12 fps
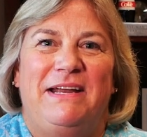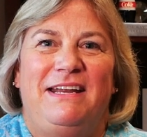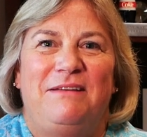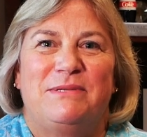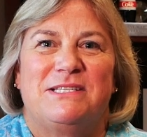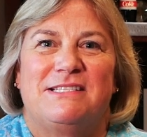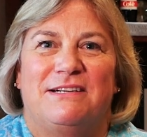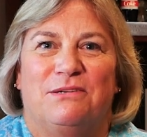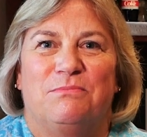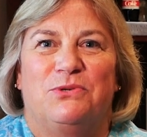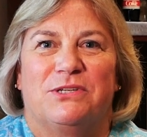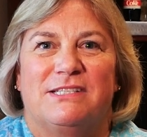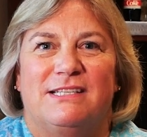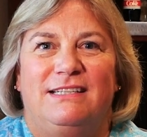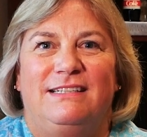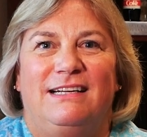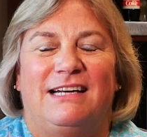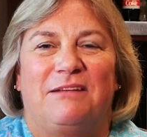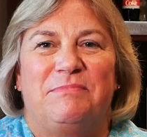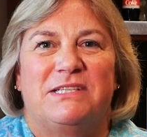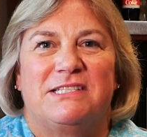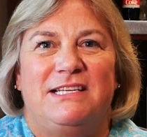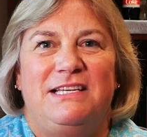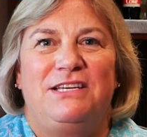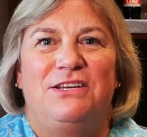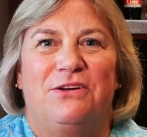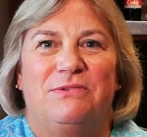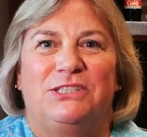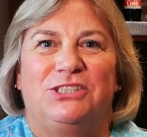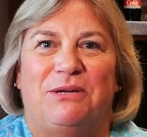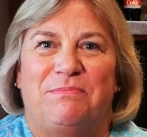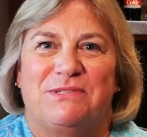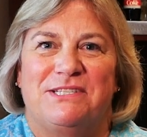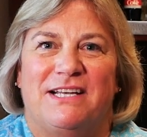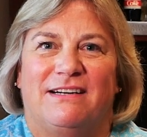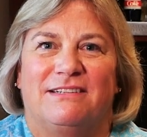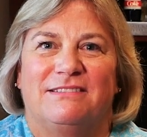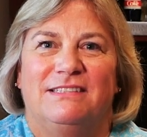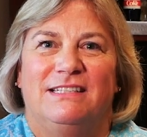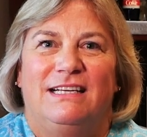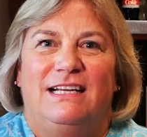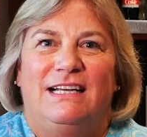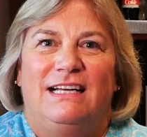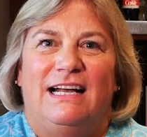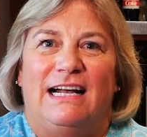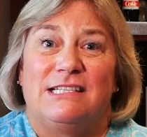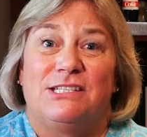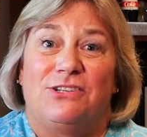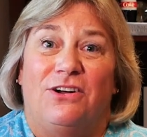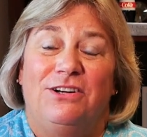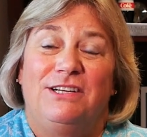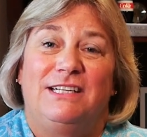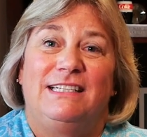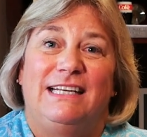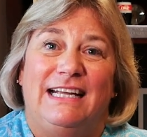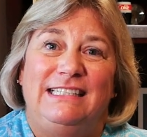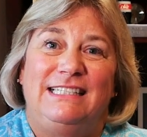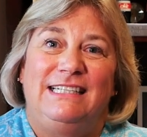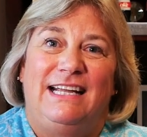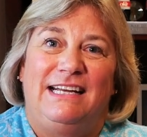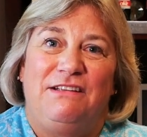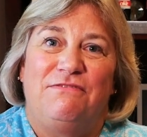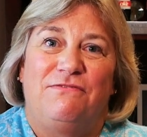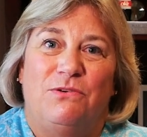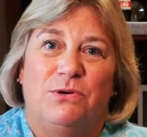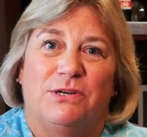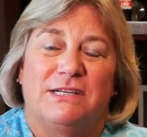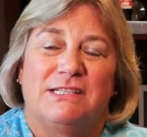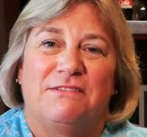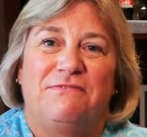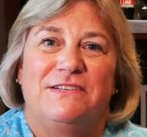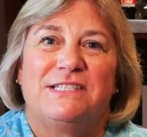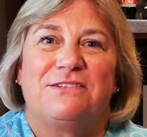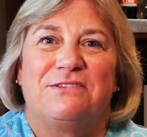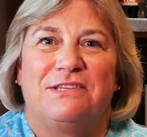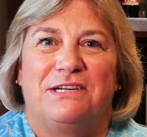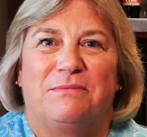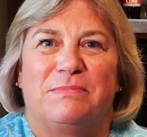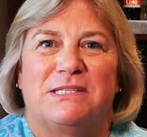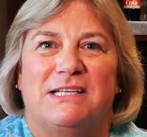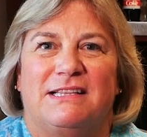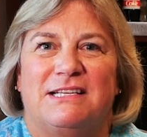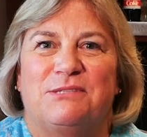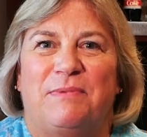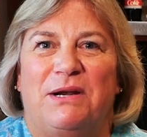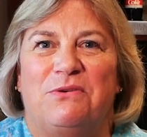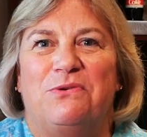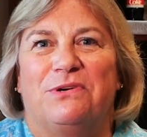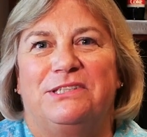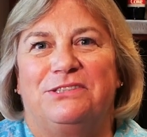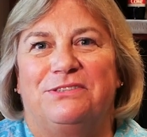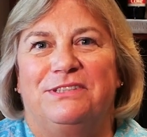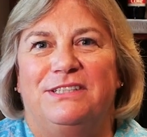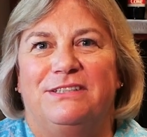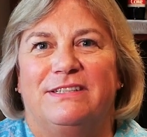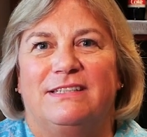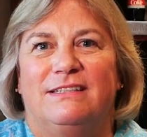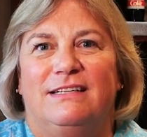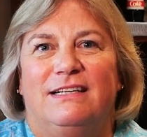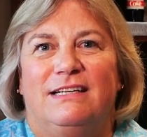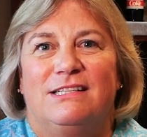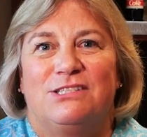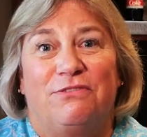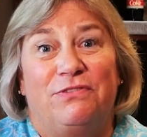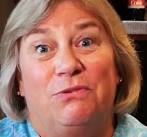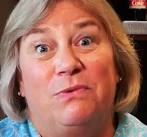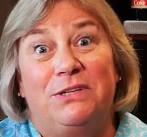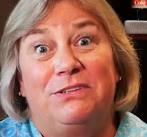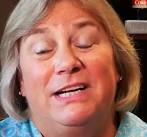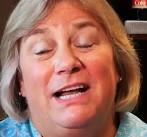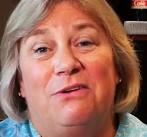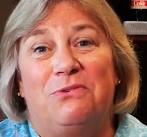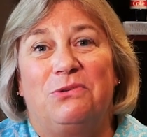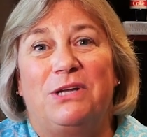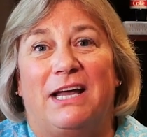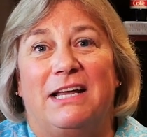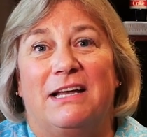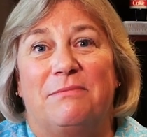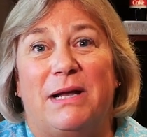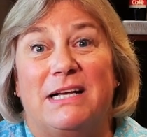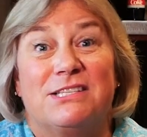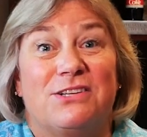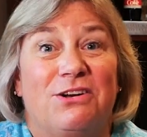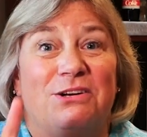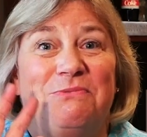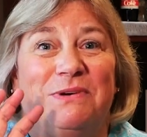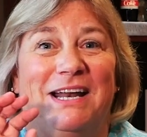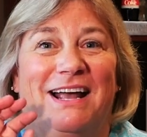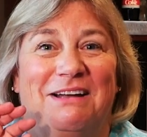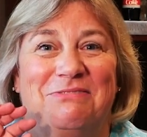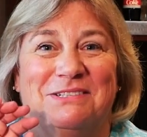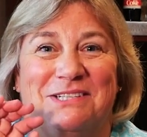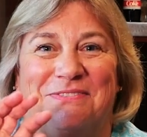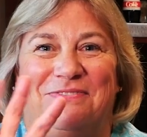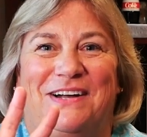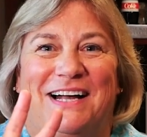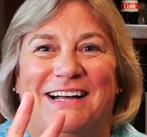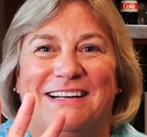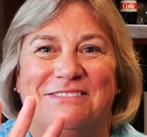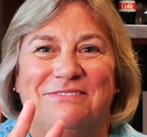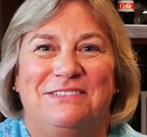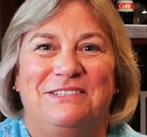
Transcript: name is Sarah Morrison, and I'm the CEO at Shepherd Center. I started in 1984 as a physical therapist on the spinal cord injury unit. So if you're wondering how old I am, I started when I was 5.